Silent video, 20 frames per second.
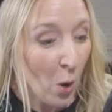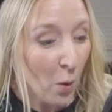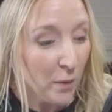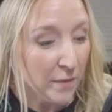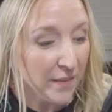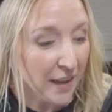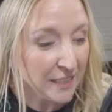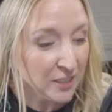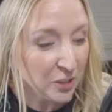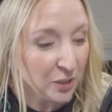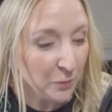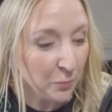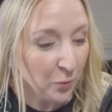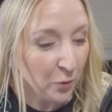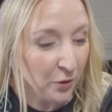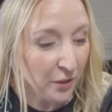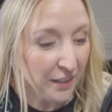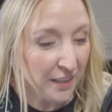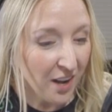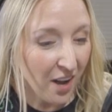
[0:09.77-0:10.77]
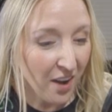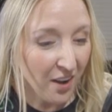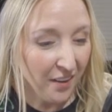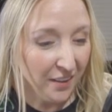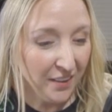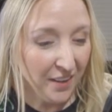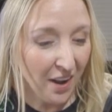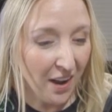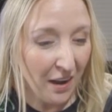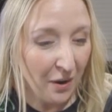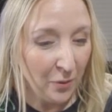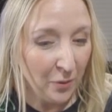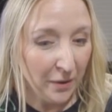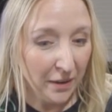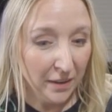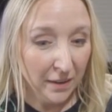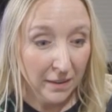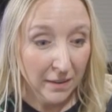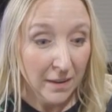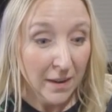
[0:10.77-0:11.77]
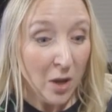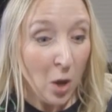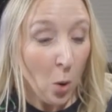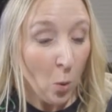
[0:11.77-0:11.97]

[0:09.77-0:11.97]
We've actually put it on our